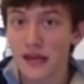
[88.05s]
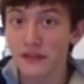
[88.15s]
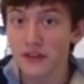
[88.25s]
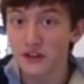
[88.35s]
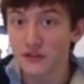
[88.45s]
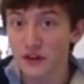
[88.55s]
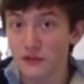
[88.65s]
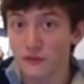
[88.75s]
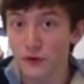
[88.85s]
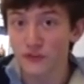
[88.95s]
and they tried to
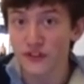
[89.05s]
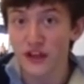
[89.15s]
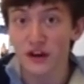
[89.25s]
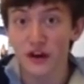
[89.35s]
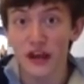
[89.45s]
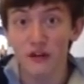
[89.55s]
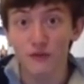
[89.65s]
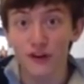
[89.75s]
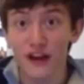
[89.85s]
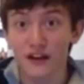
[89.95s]
force that on
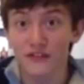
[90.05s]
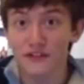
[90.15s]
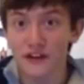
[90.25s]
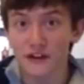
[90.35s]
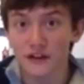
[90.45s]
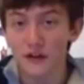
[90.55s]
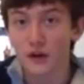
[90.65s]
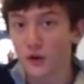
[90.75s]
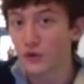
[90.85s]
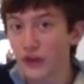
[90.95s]
every Aztec
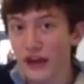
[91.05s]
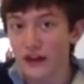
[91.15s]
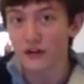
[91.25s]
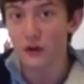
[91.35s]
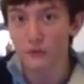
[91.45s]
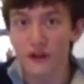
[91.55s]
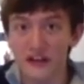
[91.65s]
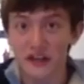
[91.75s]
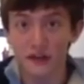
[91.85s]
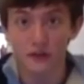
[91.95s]
who they hadn't already
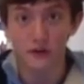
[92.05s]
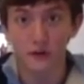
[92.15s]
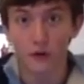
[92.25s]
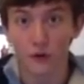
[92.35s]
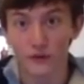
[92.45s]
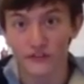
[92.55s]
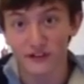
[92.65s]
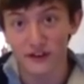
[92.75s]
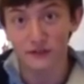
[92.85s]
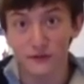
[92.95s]
killed or
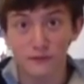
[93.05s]
enslaved.